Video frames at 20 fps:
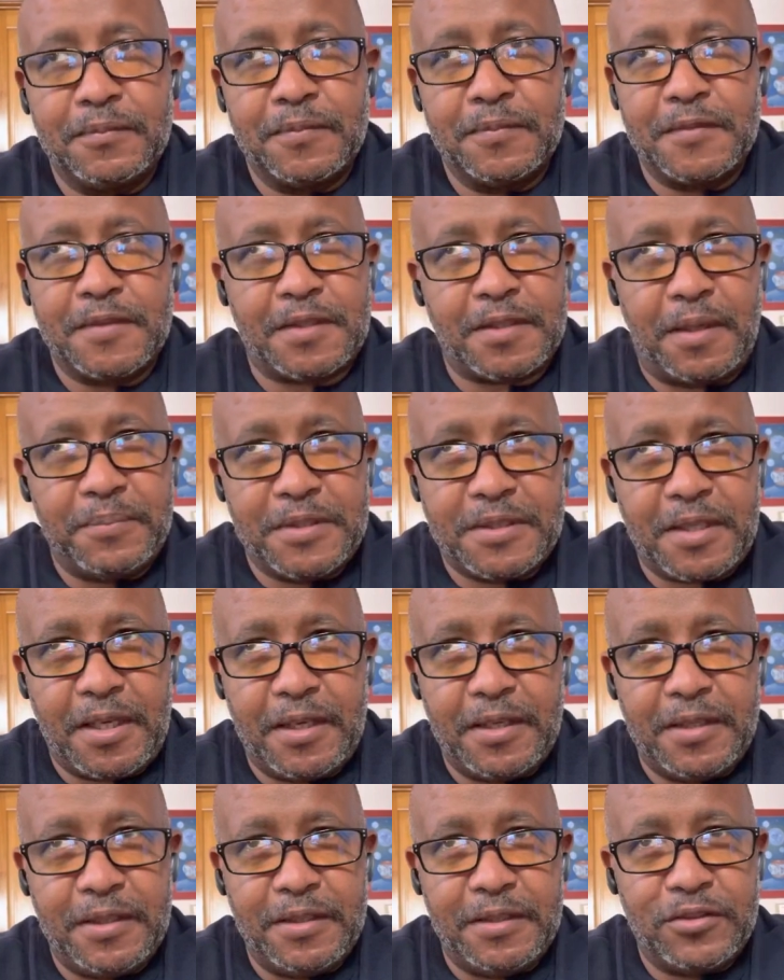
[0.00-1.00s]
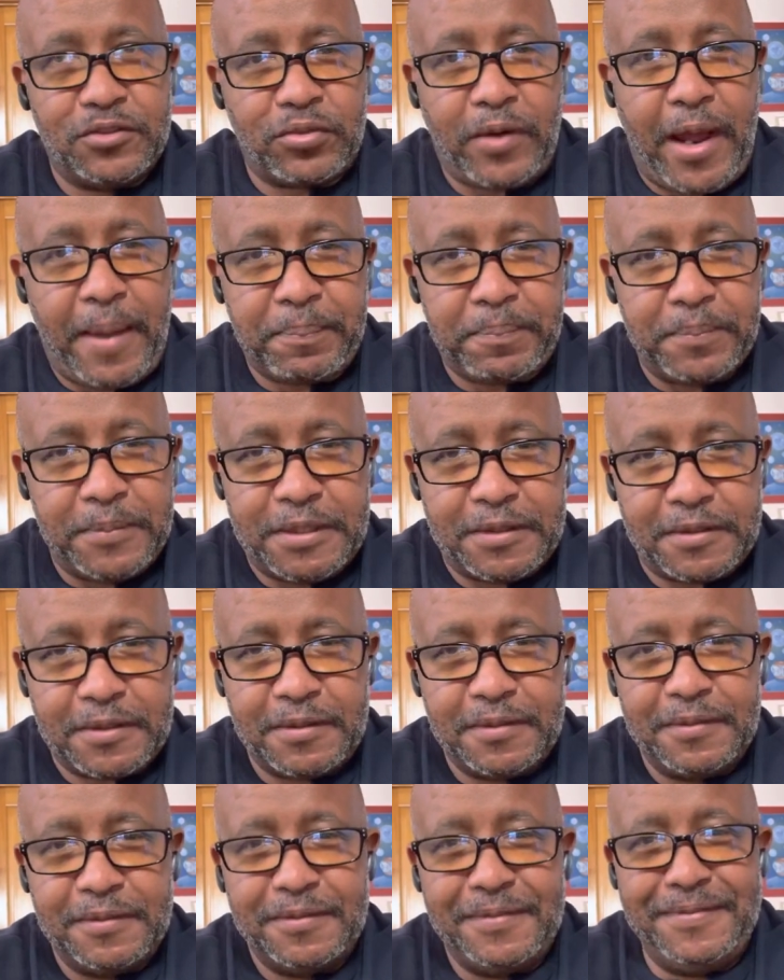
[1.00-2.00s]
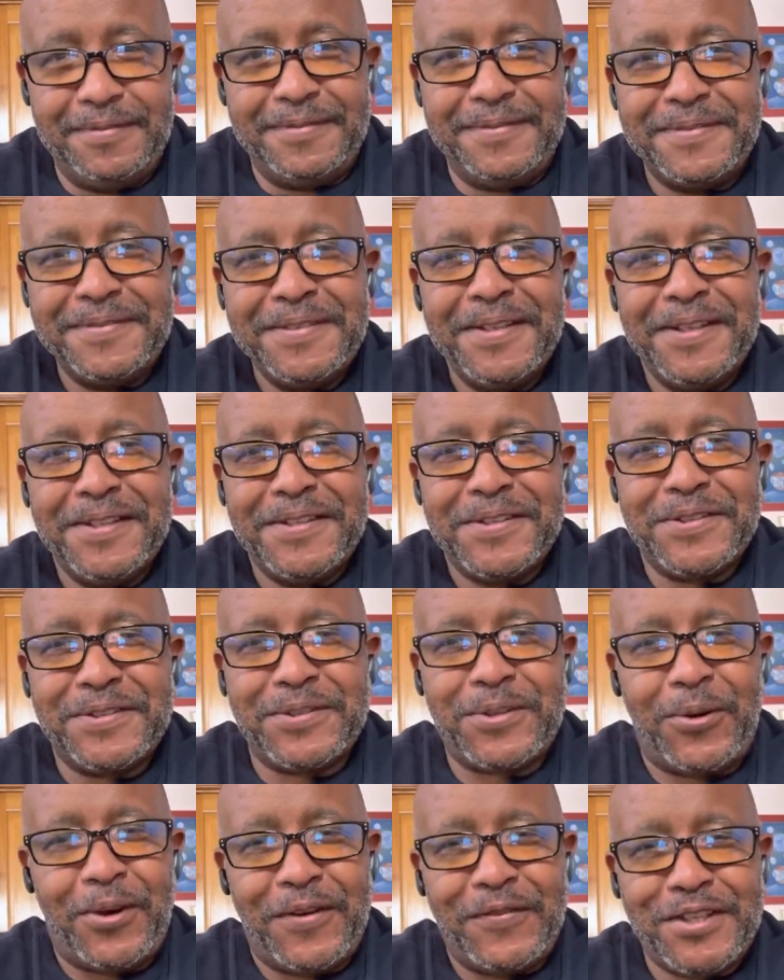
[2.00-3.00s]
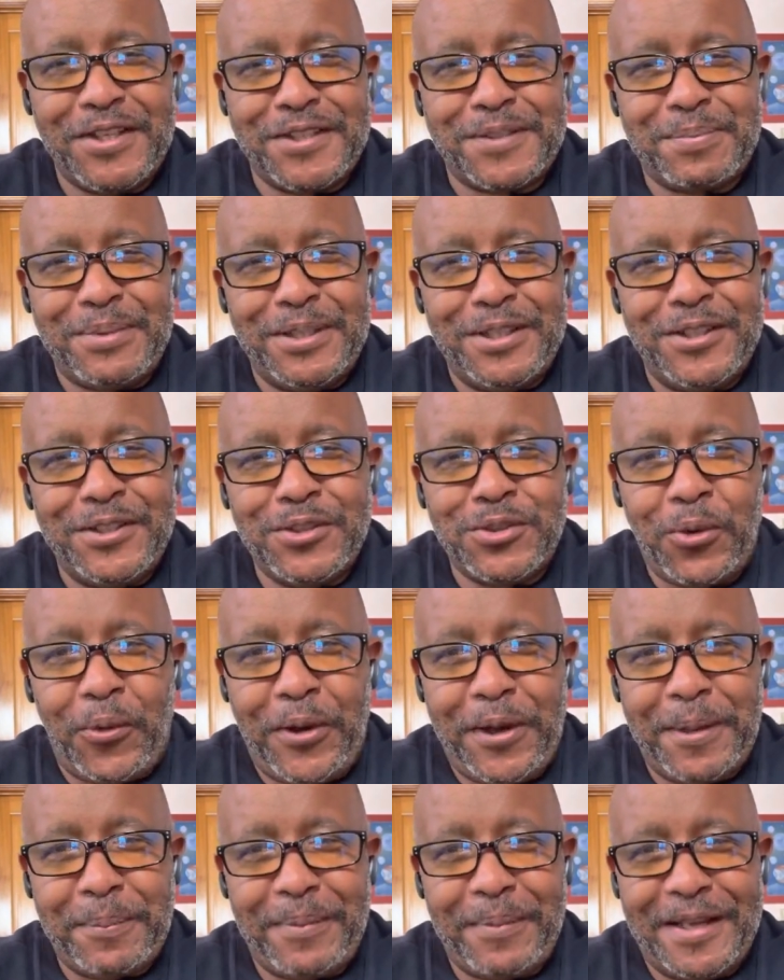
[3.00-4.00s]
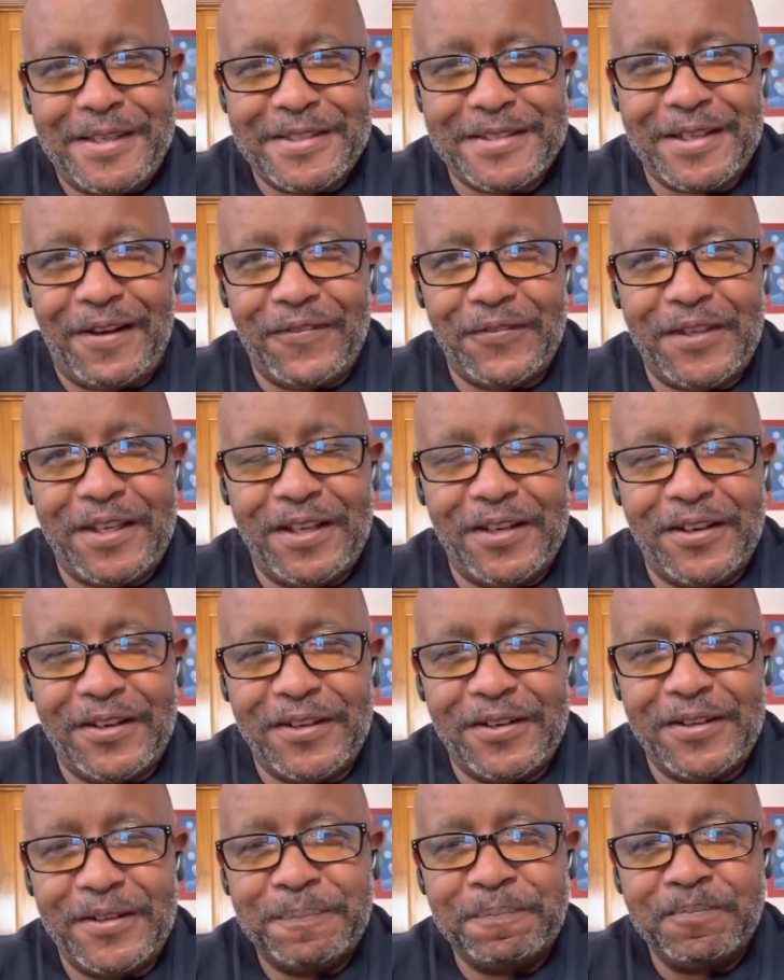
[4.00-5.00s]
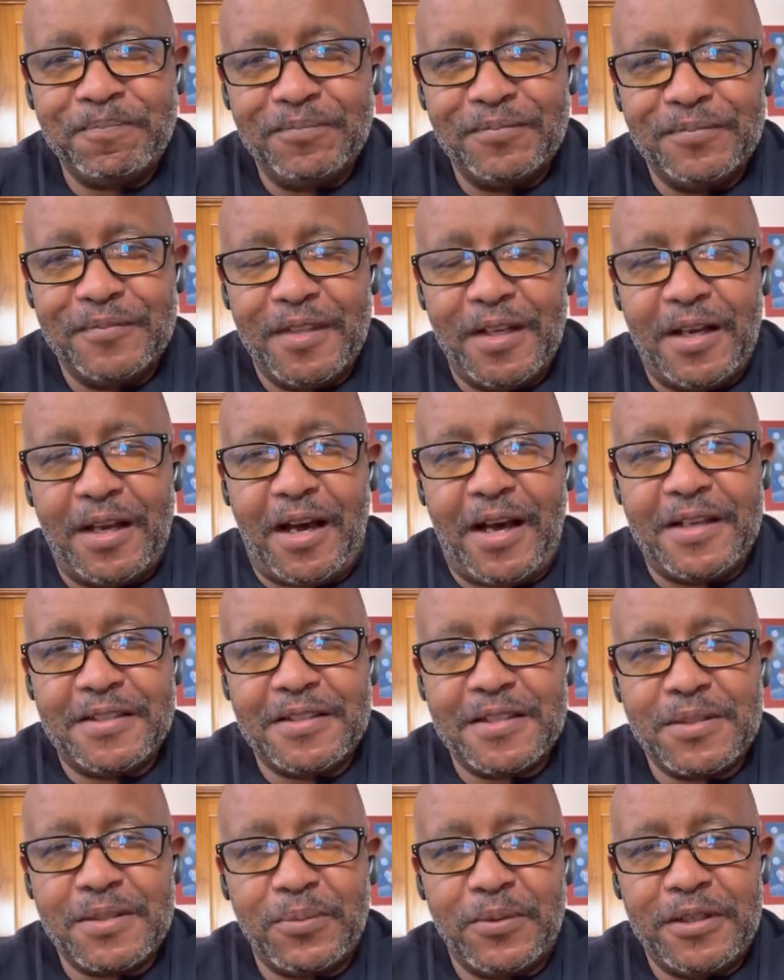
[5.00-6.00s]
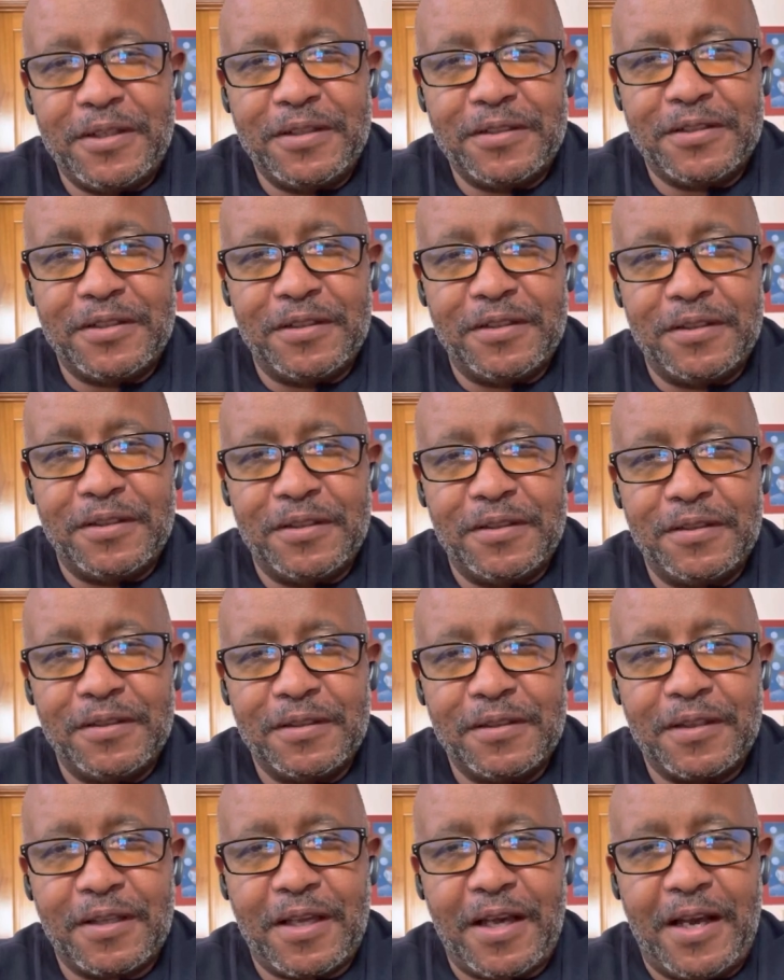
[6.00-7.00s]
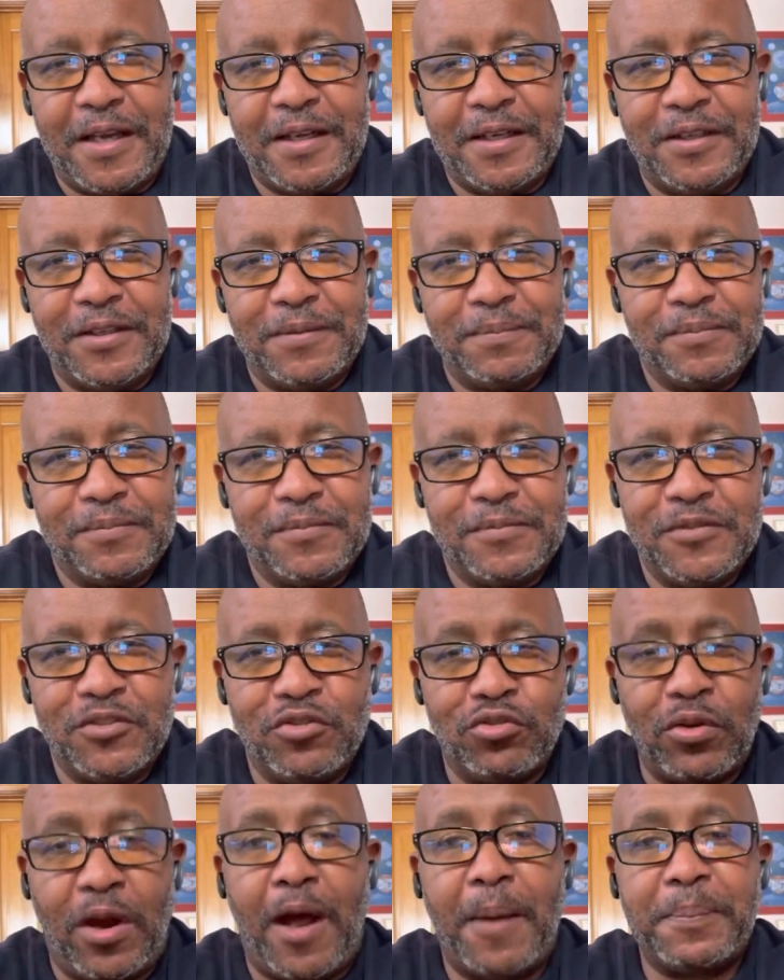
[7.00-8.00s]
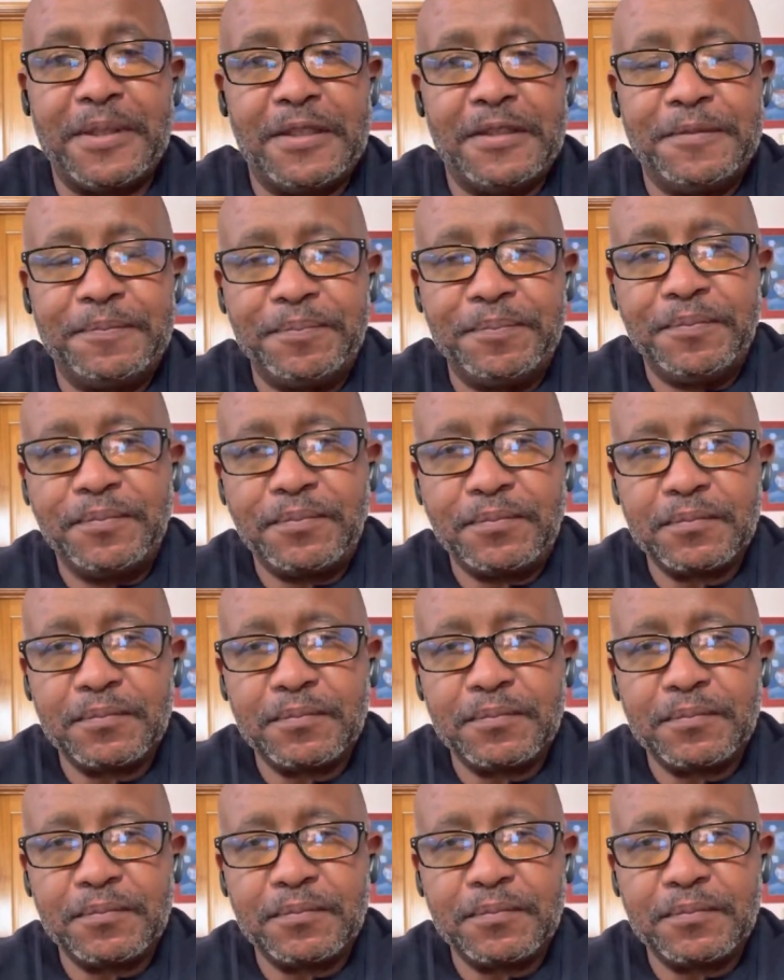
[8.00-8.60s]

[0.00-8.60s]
Some say entrapment. So I've just been enjoying myself here. I just wanted to kind of drop in